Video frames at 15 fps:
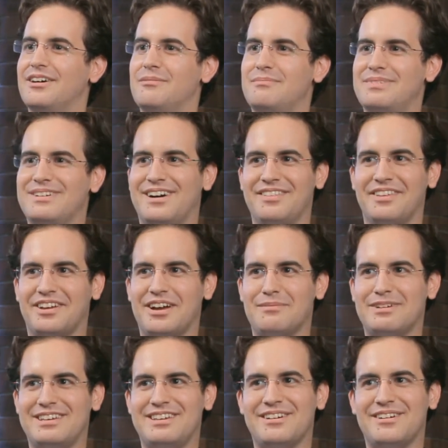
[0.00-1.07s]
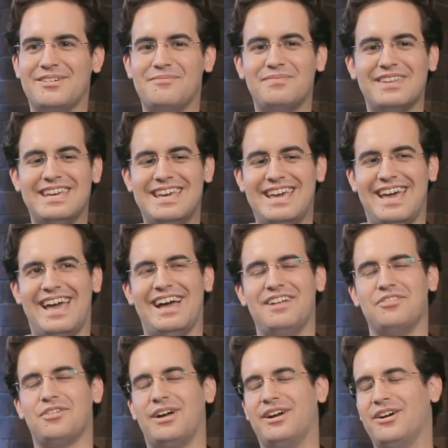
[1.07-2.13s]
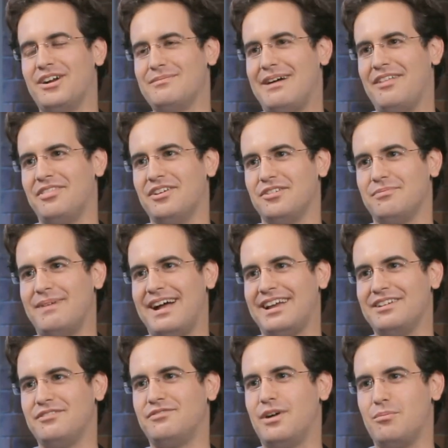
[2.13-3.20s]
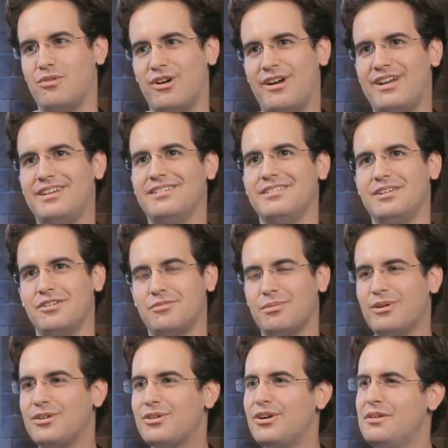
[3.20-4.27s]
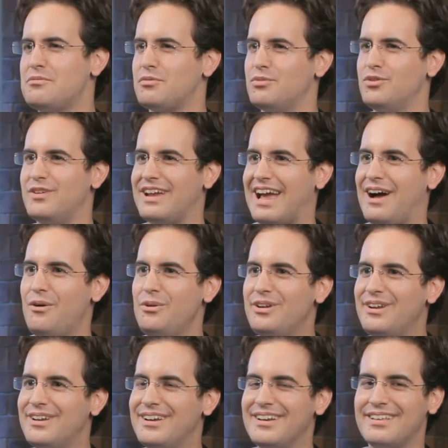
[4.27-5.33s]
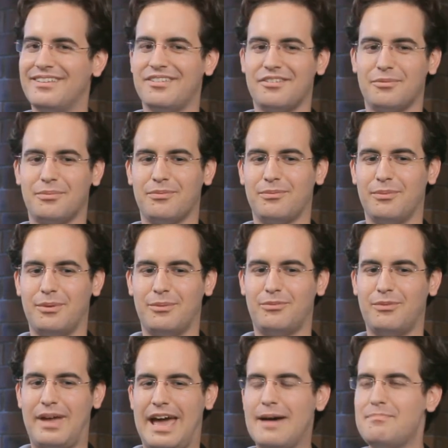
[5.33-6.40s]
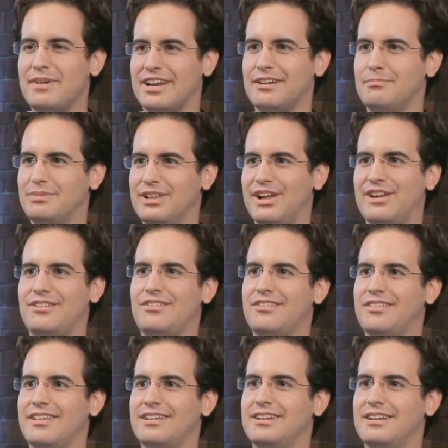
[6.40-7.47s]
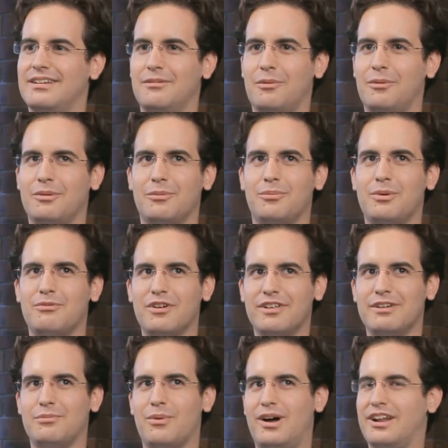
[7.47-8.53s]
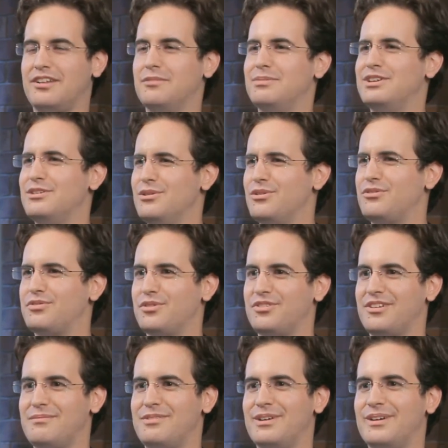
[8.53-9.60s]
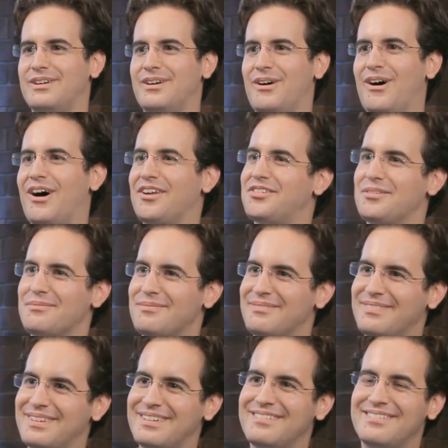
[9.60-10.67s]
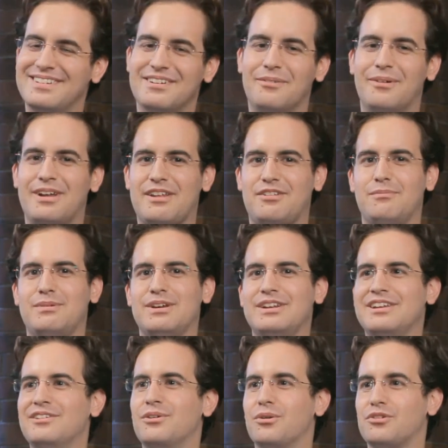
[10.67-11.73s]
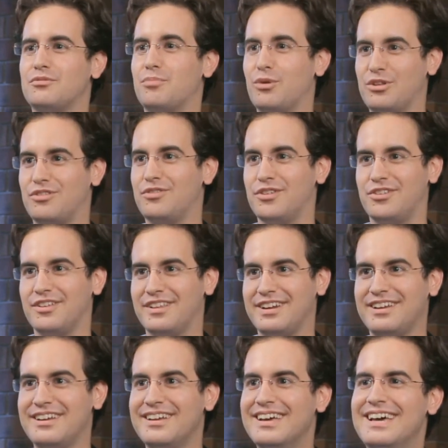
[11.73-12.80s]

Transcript: beyond the coming year. And so I heard about this back in February. The Exploratorium's moving out. This is a epic place that we really want it to be used for something awesome. We don't want it to be an indoor sports facility.